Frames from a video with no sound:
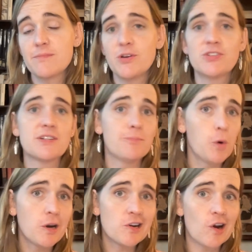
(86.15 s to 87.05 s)
the most
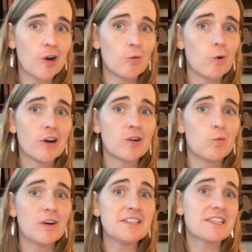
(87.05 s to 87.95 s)
important artwork
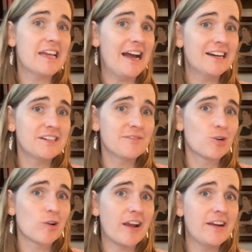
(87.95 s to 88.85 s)
was the act of
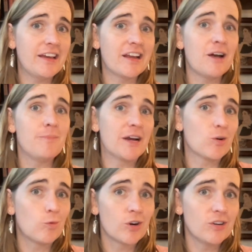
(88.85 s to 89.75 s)
creating a
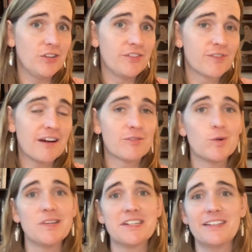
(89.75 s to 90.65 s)
better world for
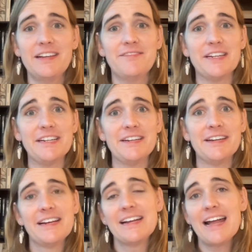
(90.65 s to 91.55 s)
everyone to live
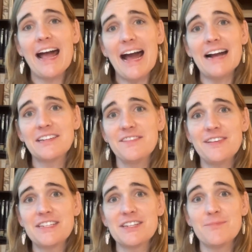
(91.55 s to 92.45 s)
in.
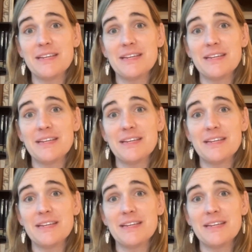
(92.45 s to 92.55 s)
Activism